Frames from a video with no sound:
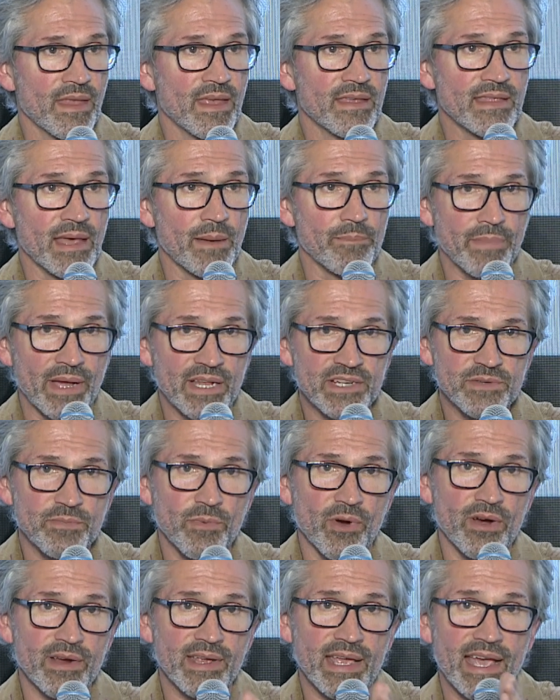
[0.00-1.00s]
That
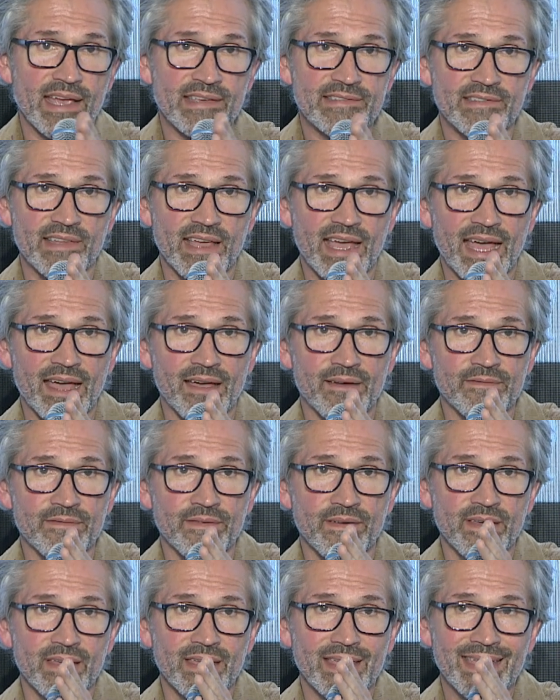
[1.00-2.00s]
benchmark has to have
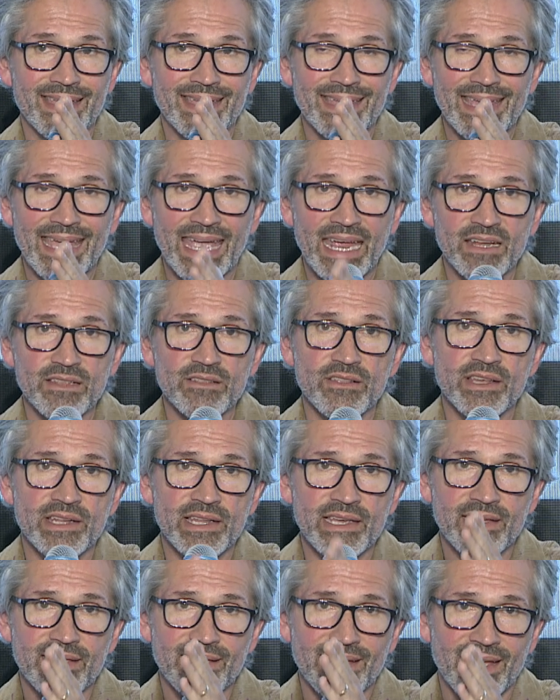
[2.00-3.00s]

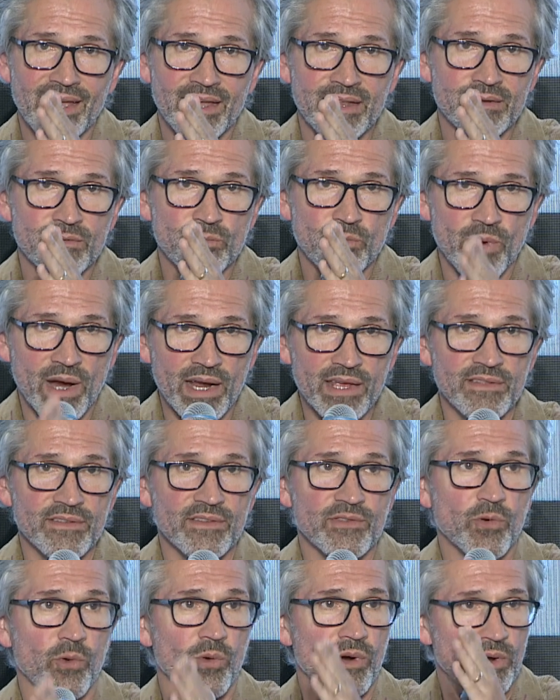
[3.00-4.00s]
analytic and
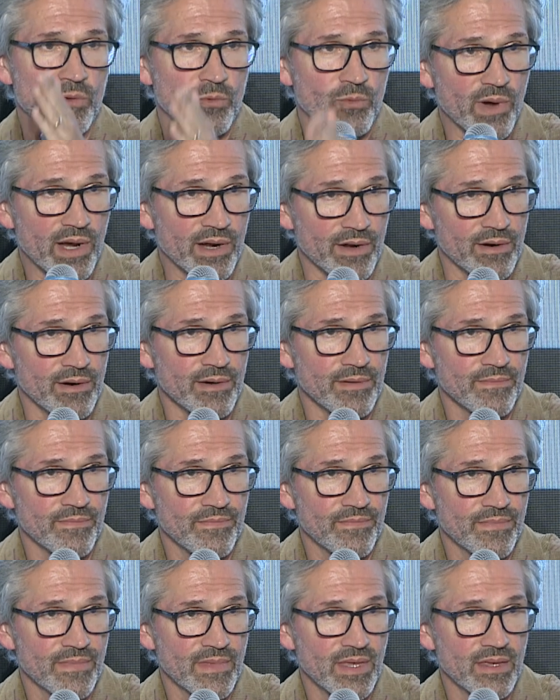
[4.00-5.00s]
regulatory rigor,
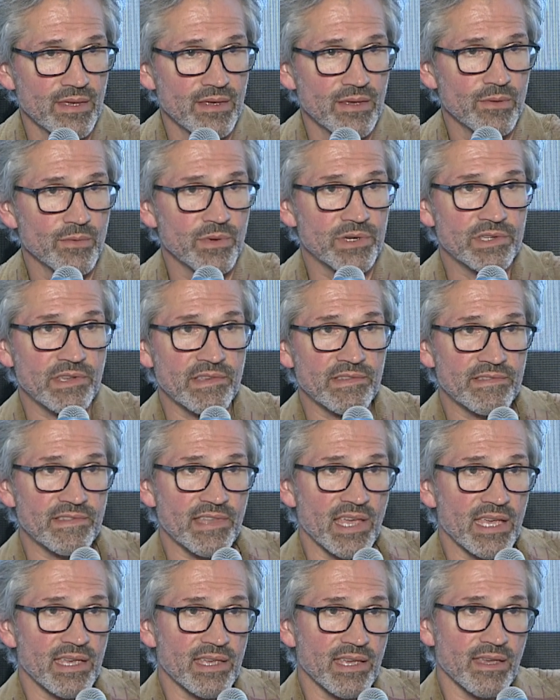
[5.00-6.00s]
which is
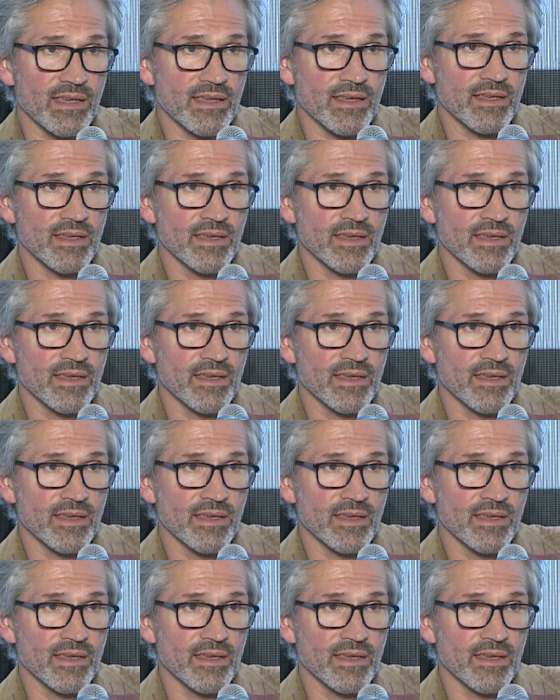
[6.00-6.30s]
taking